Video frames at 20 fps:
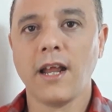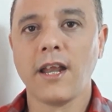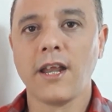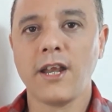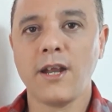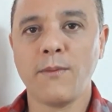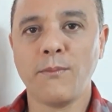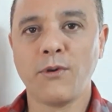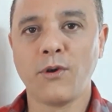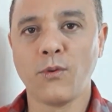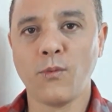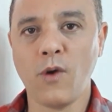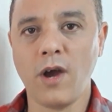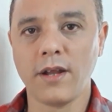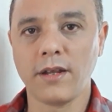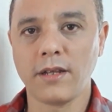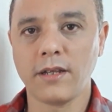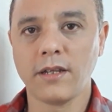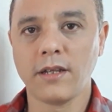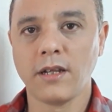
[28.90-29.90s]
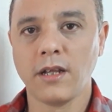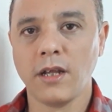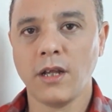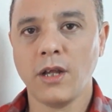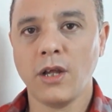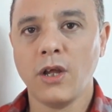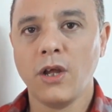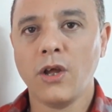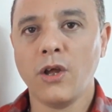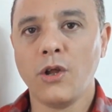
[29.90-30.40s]
Number 1,
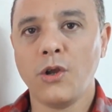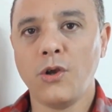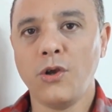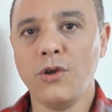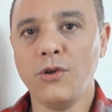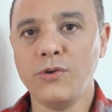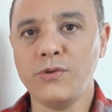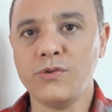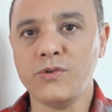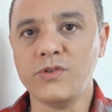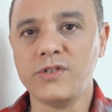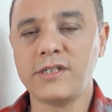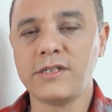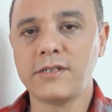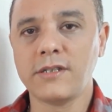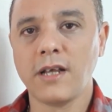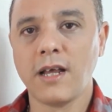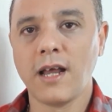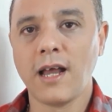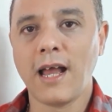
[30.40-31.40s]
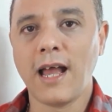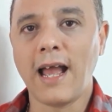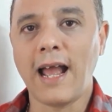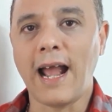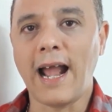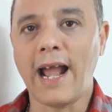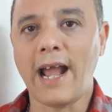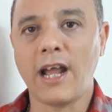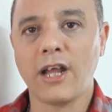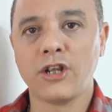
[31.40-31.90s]
lose
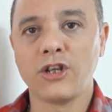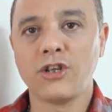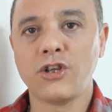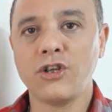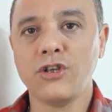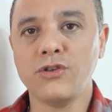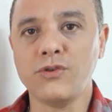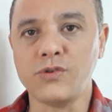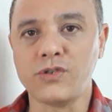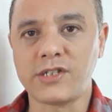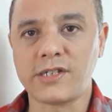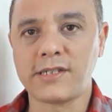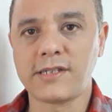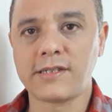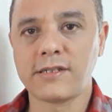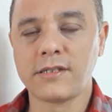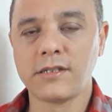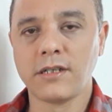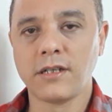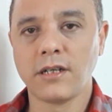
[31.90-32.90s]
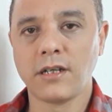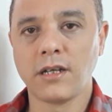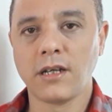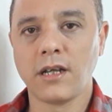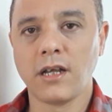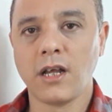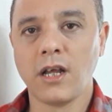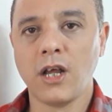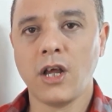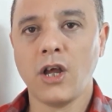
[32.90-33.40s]
and loose.
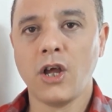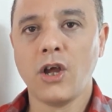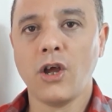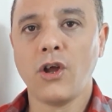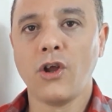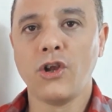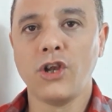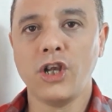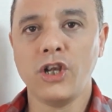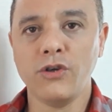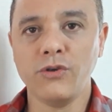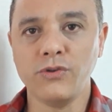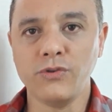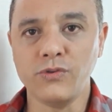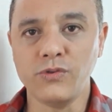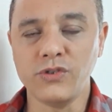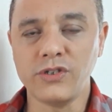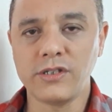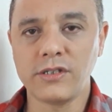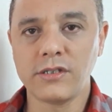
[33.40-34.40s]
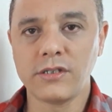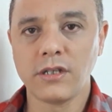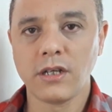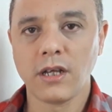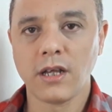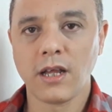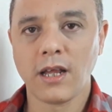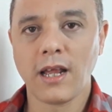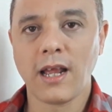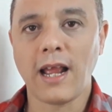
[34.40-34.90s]
Lose
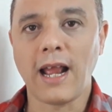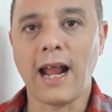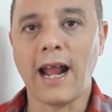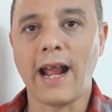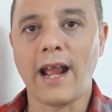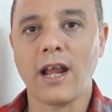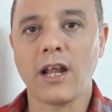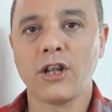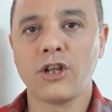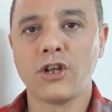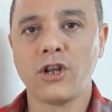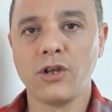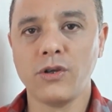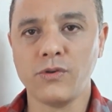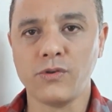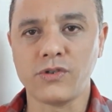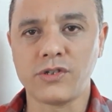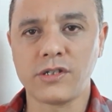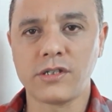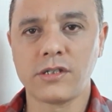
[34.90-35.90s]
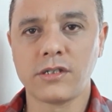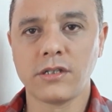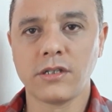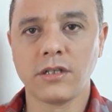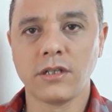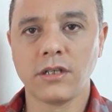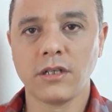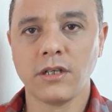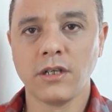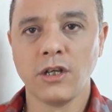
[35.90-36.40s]
and loose.
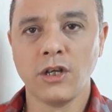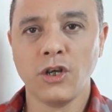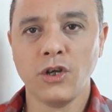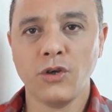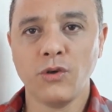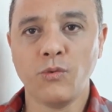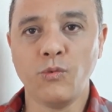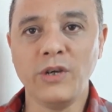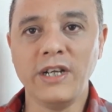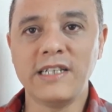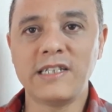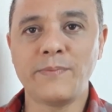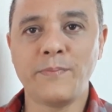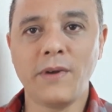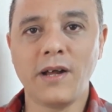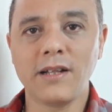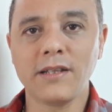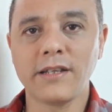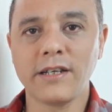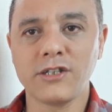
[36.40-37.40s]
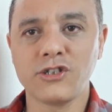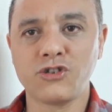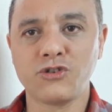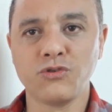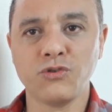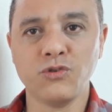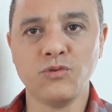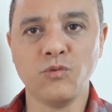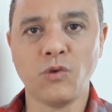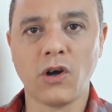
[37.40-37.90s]
We spell these
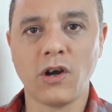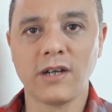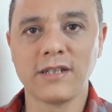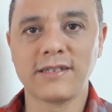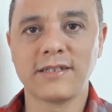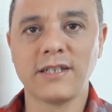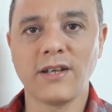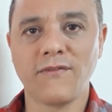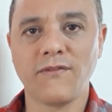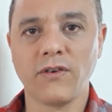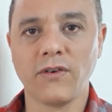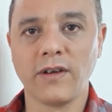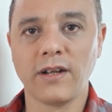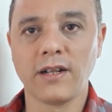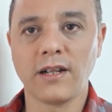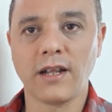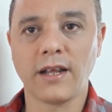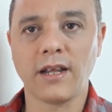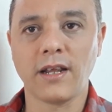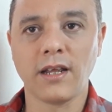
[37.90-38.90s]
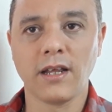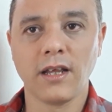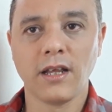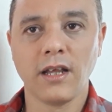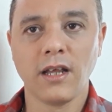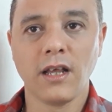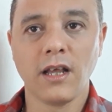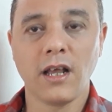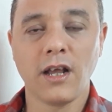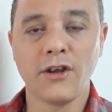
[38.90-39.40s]
two words differently,
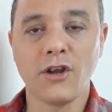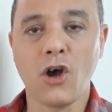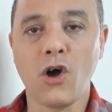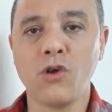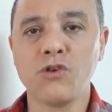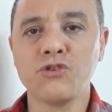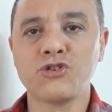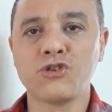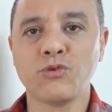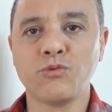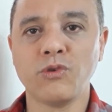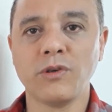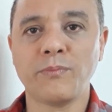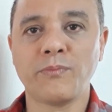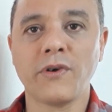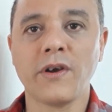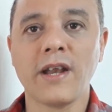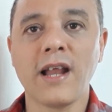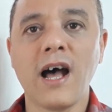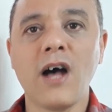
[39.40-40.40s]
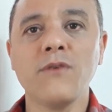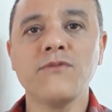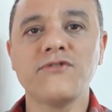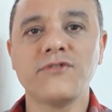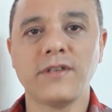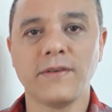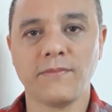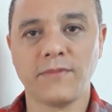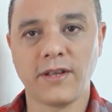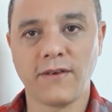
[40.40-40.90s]
and also we pronounce
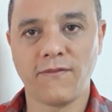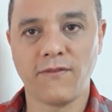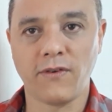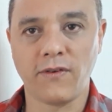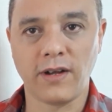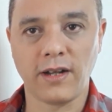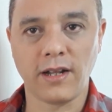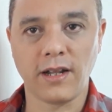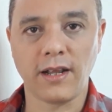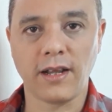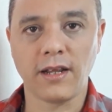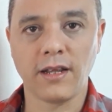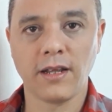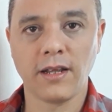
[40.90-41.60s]
them differently.